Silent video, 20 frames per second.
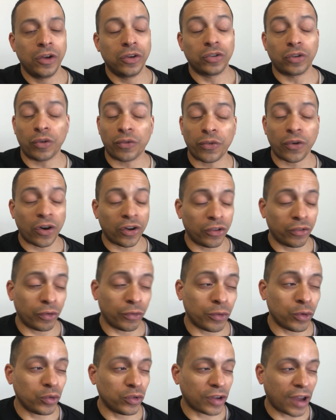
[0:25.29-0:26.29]
So far the
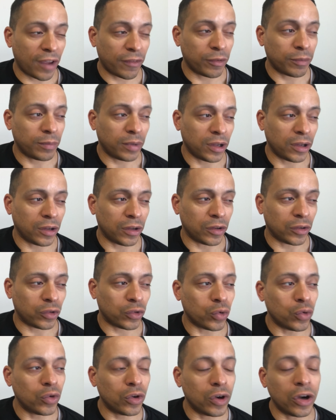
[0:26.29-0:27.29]
reviews haven't been
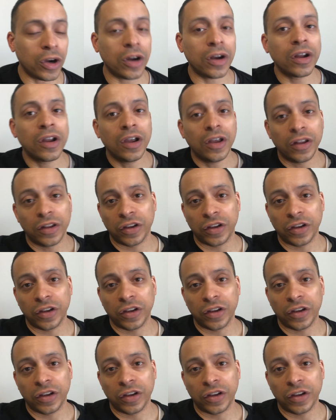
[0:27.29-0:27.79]
too good.